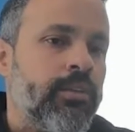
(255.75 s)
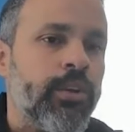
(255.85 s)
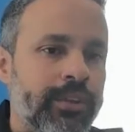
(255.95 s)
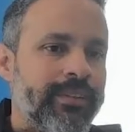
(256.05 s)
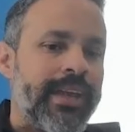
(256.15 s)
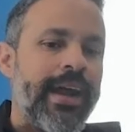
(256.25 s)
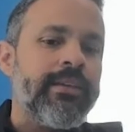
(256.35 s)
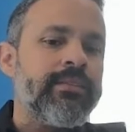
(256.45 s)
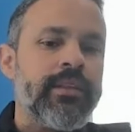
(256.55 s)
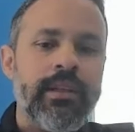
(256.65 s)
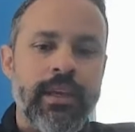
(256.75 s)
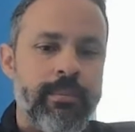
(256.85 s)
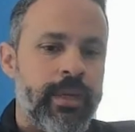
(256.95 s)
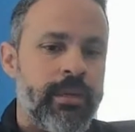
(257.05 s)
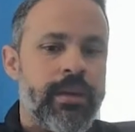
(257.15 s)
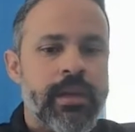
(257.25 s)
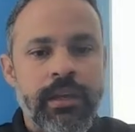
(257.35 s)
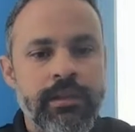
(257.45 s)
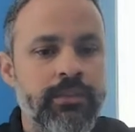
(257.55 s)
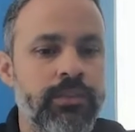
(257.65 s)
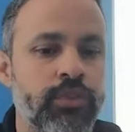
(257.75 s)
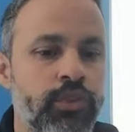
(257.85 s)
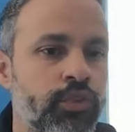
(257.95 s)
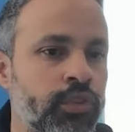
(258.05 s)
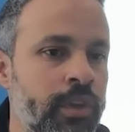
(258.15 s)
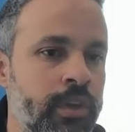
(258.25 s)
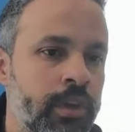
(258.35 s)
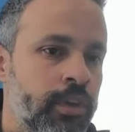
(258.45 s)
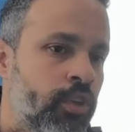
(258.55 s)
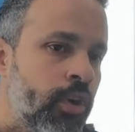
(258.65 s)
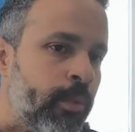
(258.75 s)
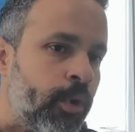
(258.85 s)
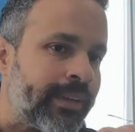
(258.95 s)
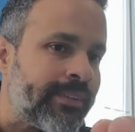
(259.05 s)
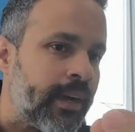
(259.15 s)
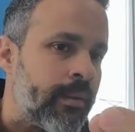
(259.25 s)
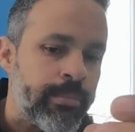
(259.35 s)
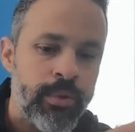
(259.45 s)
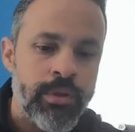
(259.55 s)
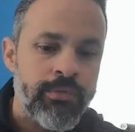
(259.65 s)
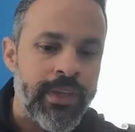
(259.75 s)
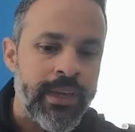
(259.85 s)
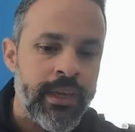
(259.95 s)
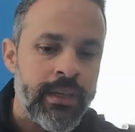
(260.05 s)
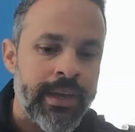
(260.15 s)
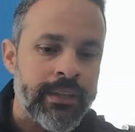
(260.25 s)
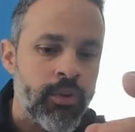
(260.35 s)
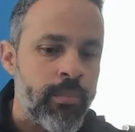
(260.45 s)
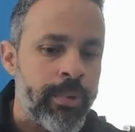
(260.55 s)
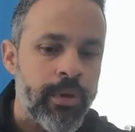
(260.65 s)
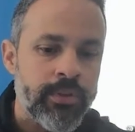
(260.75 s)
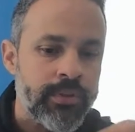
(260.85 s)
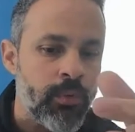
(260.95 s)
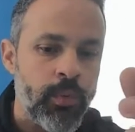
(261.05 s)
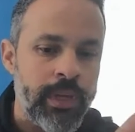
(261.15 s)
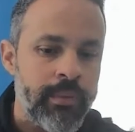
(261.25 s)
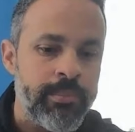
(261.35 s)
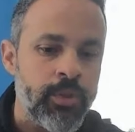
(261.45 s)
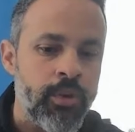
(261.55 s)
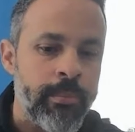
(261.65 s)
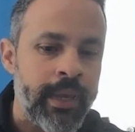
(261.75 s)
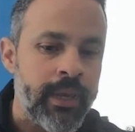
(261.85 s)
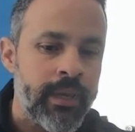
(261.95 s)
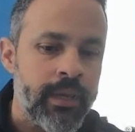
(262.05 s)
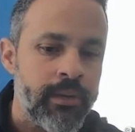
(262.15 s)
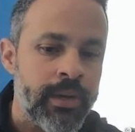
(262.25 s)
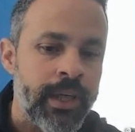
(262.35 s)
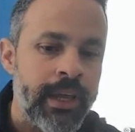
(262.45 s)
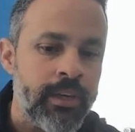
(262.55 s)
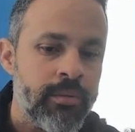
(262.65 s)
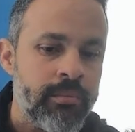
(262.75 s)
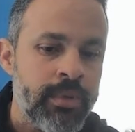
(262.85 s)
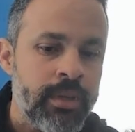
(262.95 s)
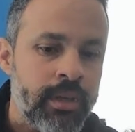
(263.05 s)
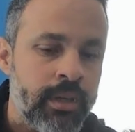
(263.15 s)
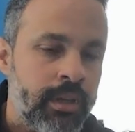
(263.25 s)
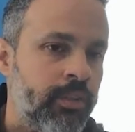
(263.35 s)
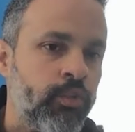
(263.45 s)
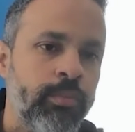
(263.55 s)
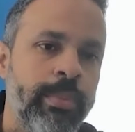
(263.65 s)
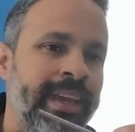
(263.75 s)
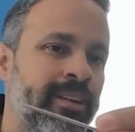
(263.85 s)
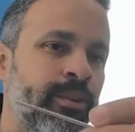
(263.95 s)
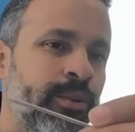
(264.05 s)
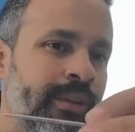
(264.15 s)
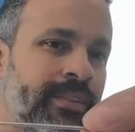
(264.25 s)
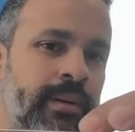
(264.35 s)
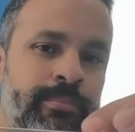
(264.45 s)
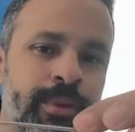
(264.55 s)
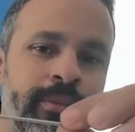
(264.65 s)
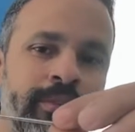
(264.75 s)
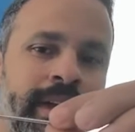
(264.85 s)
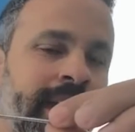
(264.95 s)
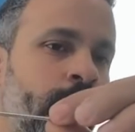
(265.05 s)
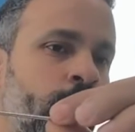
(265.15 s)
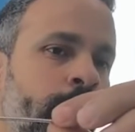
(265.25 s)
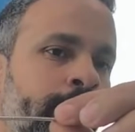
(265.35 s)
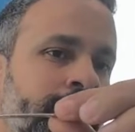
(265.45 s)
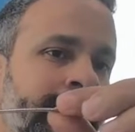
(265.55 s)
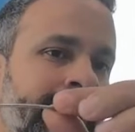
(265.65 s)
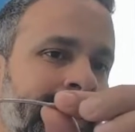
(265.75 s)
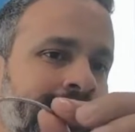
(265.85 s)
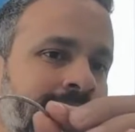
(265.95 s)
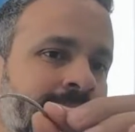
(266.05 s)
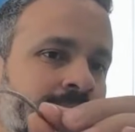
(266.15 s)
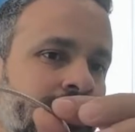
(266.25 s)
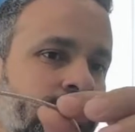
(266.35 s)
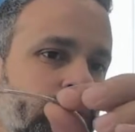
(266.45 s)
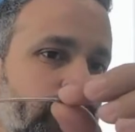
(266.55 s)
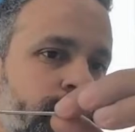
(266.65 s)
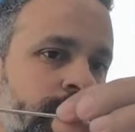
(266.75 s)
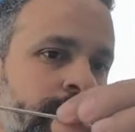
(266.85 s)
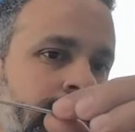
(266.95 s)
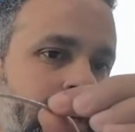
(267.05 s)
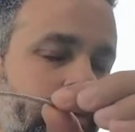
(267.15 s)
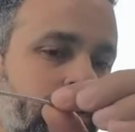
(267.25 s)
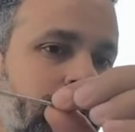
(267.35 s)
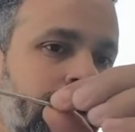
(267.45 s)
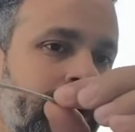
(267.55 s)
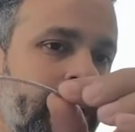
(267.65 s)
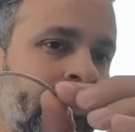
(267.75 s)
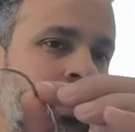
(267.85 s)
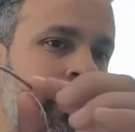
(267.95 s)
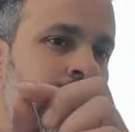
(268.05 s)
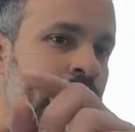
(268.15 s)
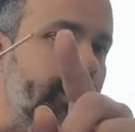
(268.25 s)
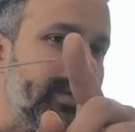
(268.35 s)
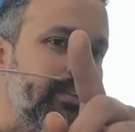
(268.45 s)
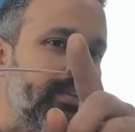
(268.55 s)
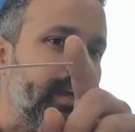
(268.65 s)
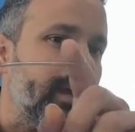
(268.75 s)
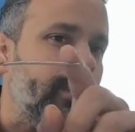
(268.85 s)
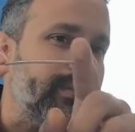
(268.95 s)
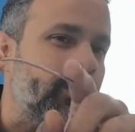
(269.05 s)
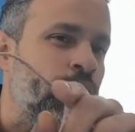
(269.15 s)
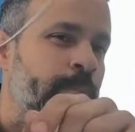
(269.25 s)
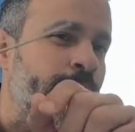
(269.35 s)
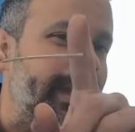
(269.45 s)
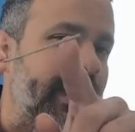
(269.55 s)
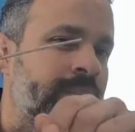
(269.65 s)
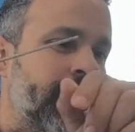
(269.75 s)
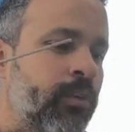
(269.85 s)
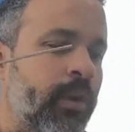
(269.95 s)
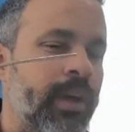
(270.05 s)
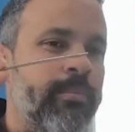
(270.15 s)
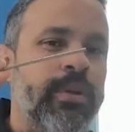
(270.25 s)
The sky's the limit. Again, this is just more example of Nitinol parts that we, make here in Lighteum. This will be another example of a robotic assisted surgery type of device. You can see how it's super elastic, right?